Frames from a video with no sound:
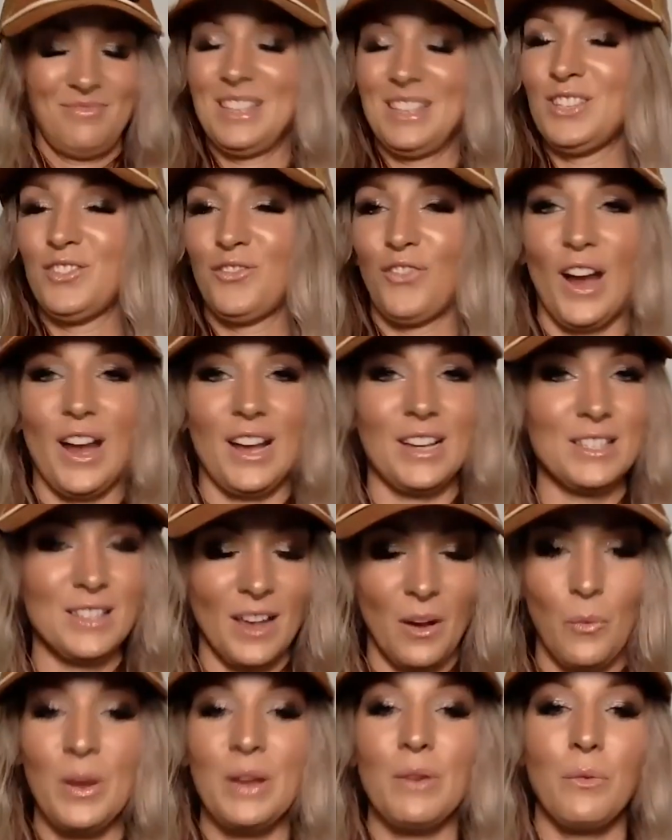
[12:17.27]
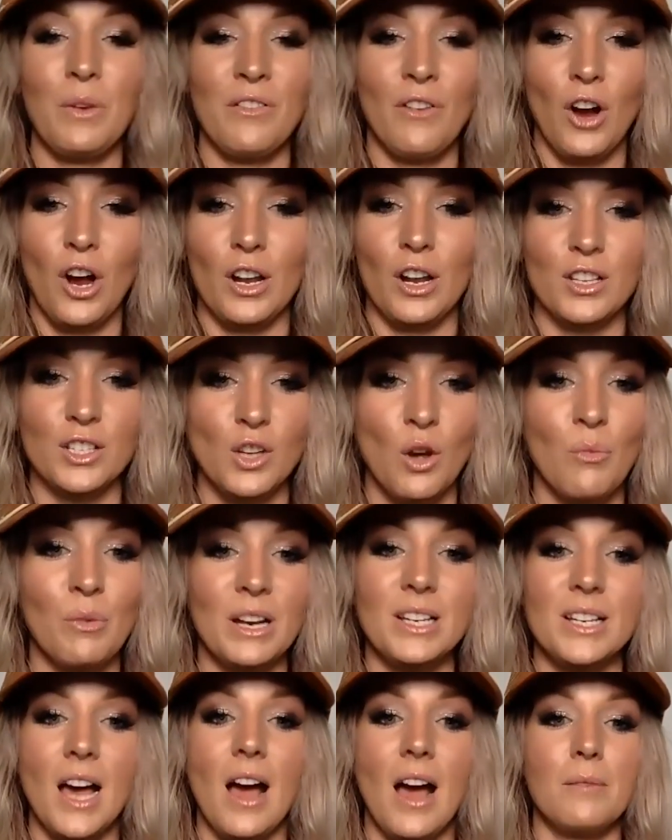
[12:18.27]
this phrase, like we've heard it so
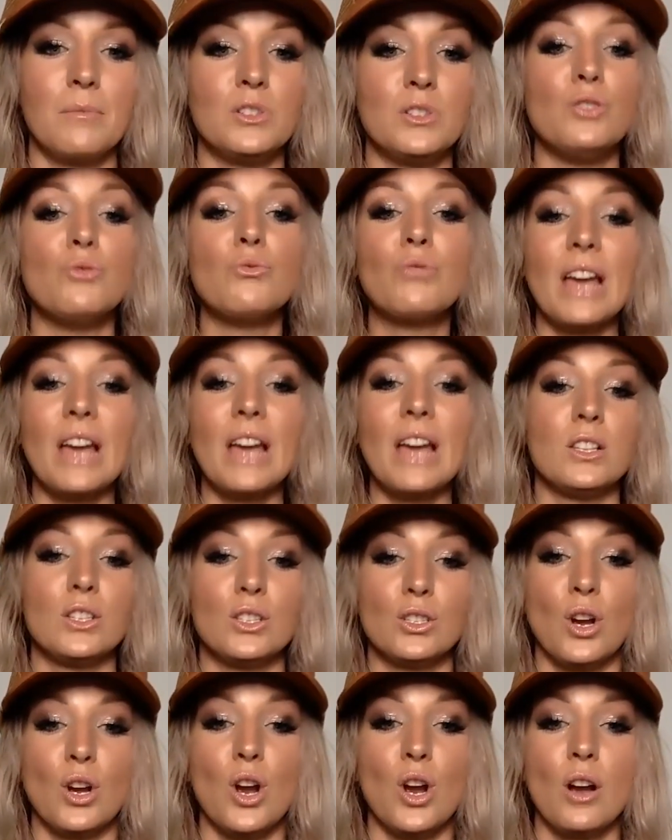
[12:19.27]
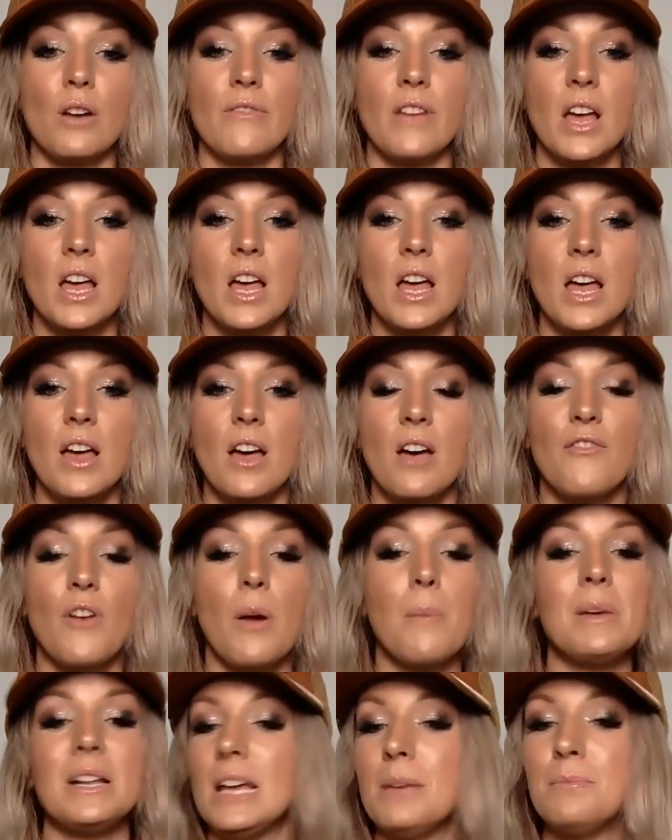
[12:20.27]
many times. You can't serve
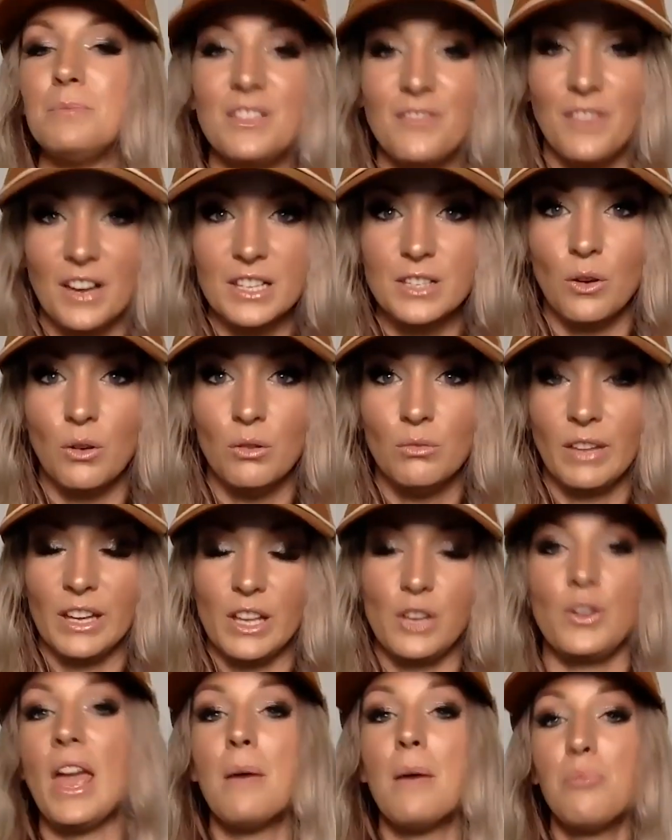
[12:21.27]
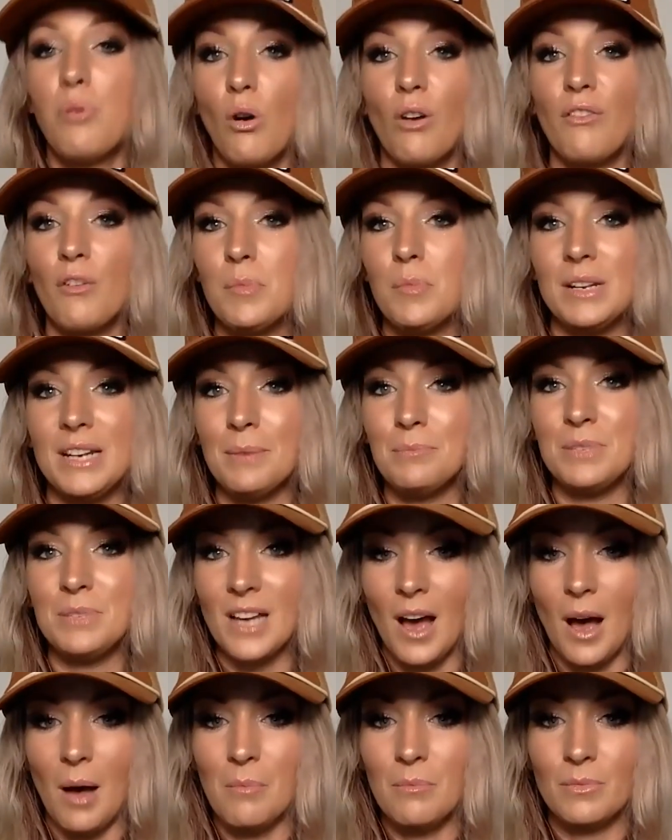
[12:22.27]
from an empty vessel. Like you can't pour from an empty
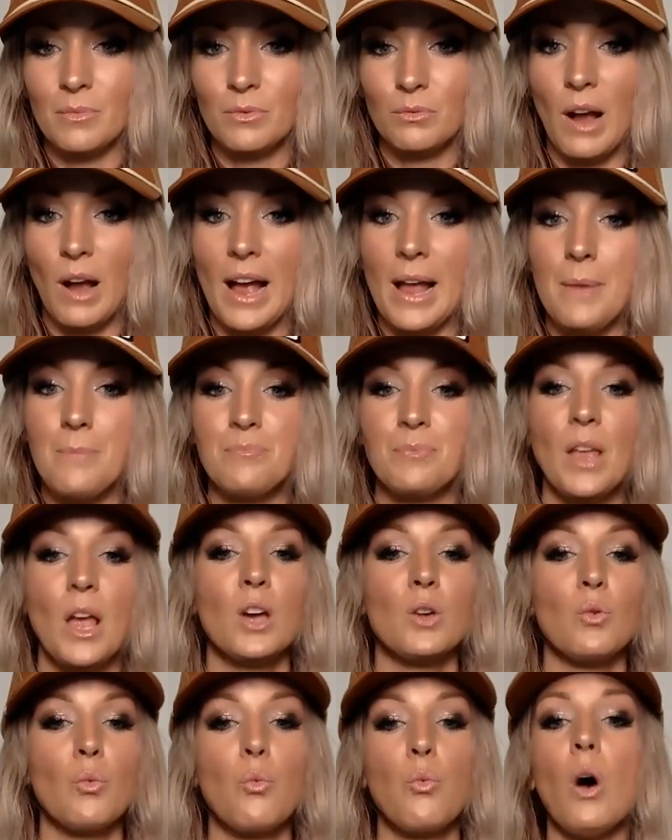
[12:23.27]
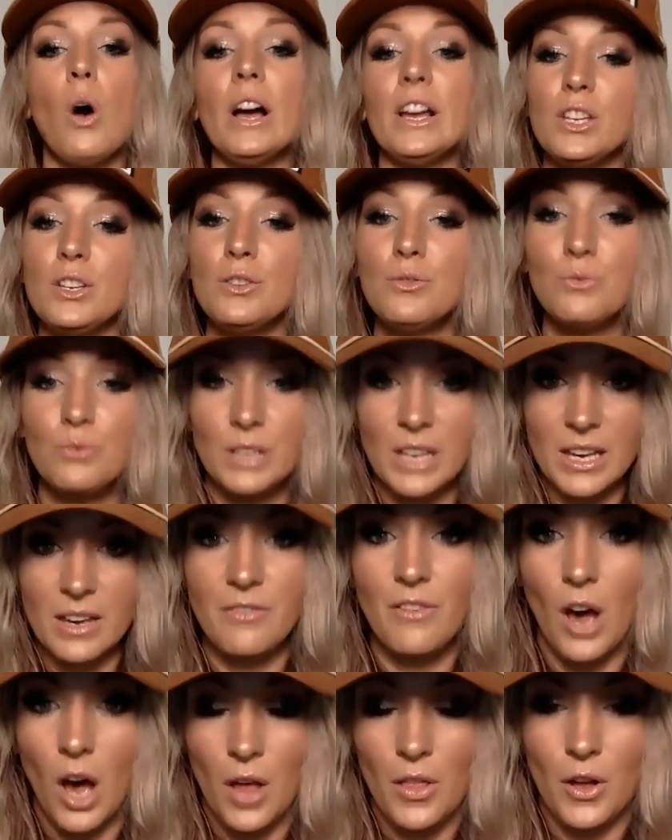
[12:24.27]
cup, right? What you
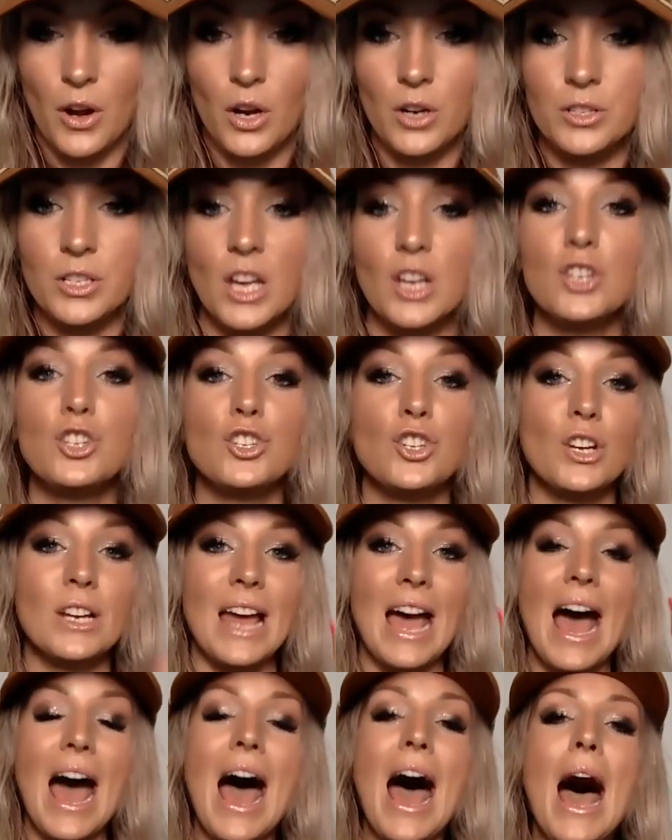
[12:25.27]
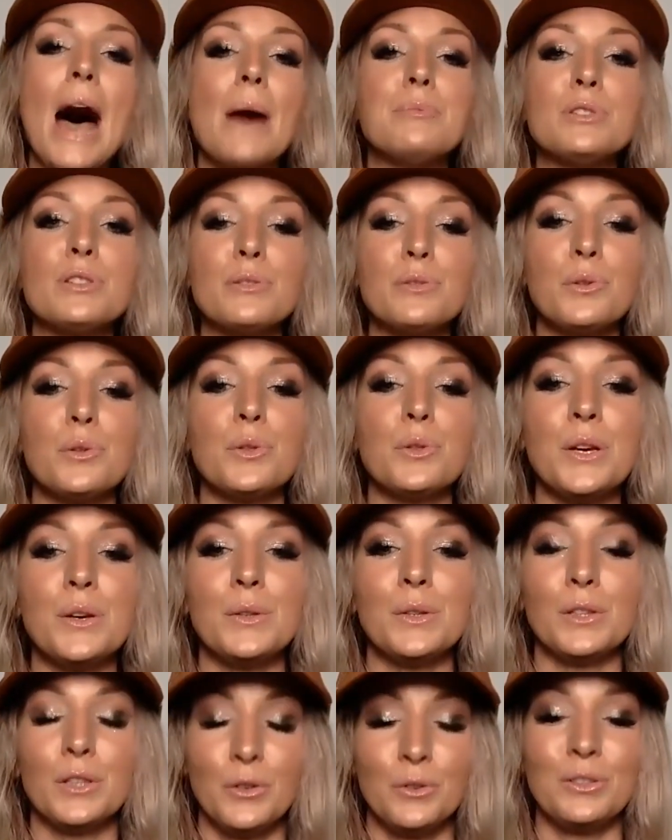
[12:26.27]
give others should absolutely